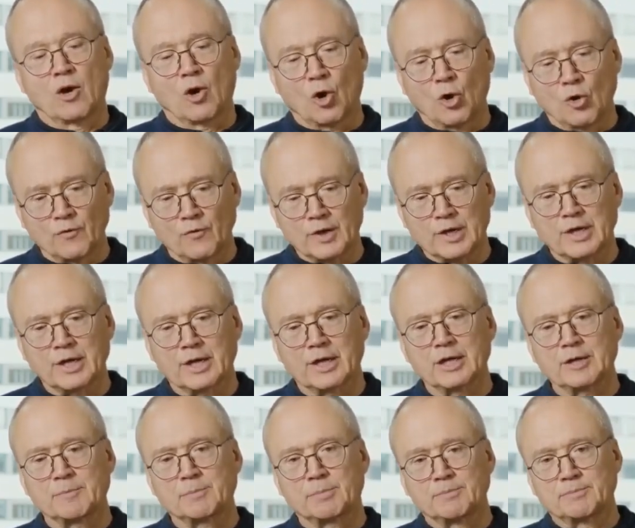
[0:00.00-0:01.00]

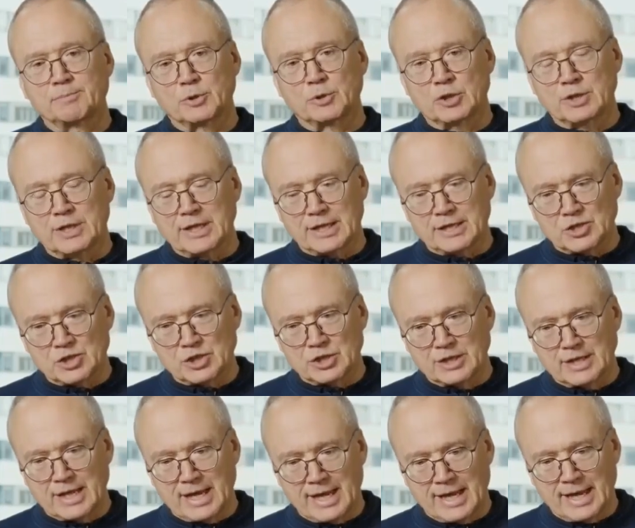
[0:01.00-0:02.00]
Overcurrent
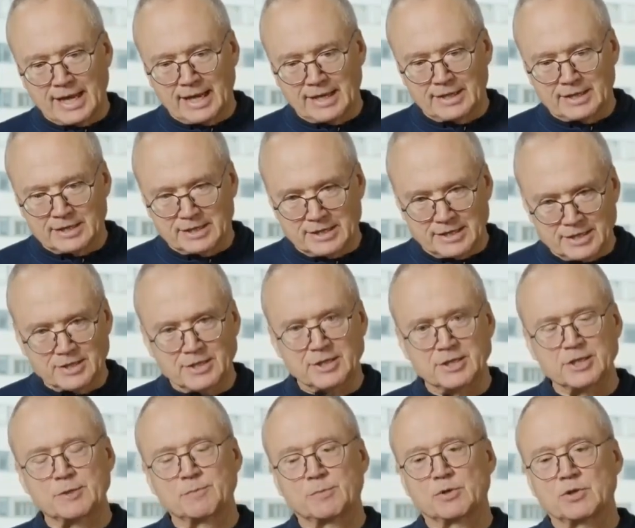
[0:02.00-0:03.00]
protection and
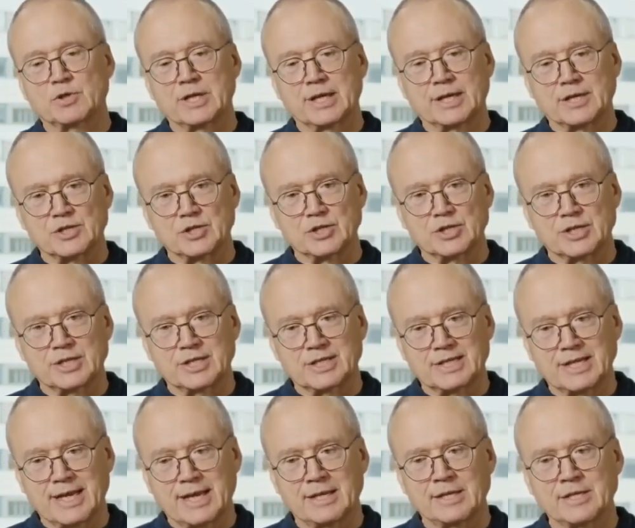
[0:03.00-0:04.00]
distance protection
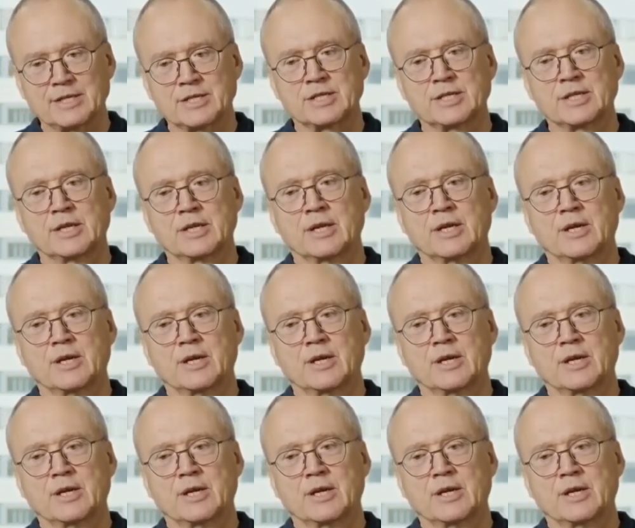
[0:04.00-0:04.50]
tend